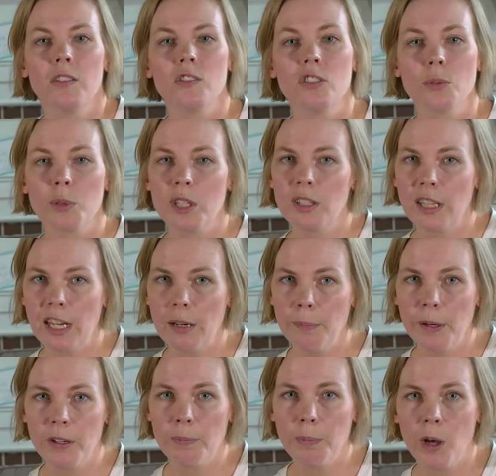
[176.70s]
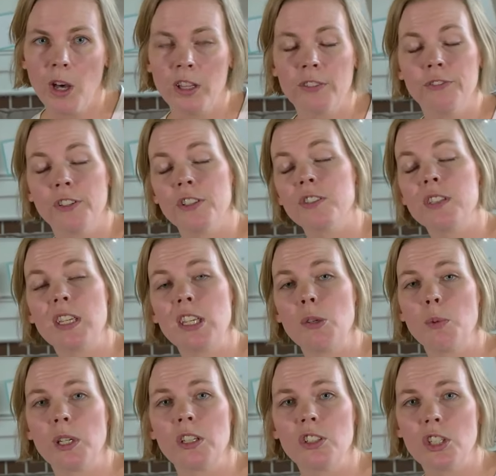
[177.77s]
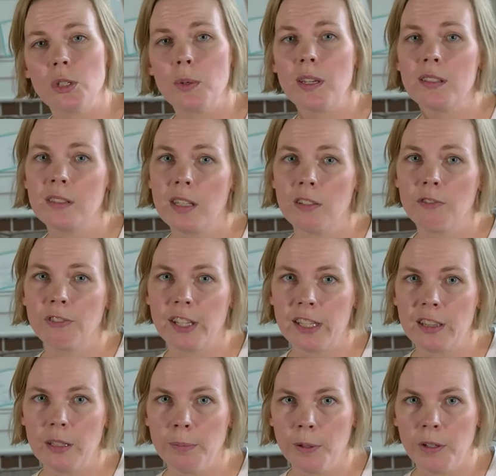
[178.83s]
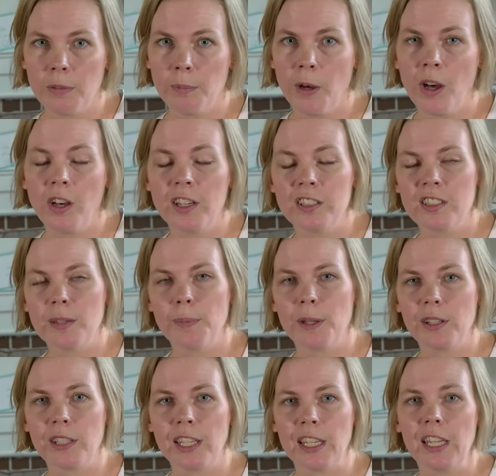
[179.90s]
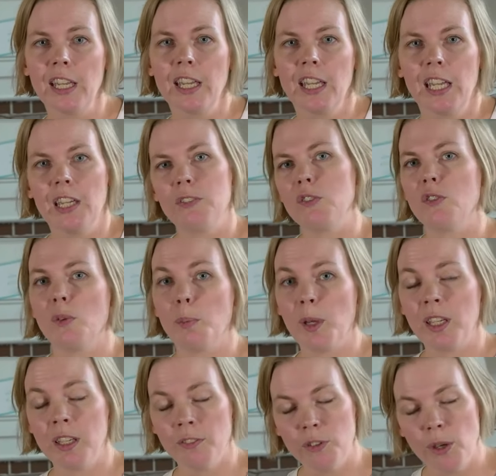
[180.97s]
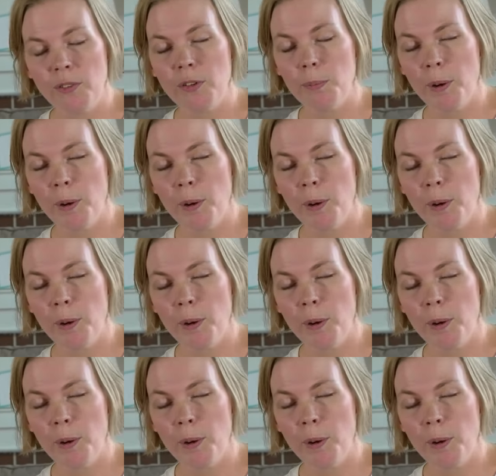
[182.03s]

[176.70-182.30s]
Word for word: So when you get a birth ball, the first thing you want to do is inflate the birth ball. And typically, if you, if you have a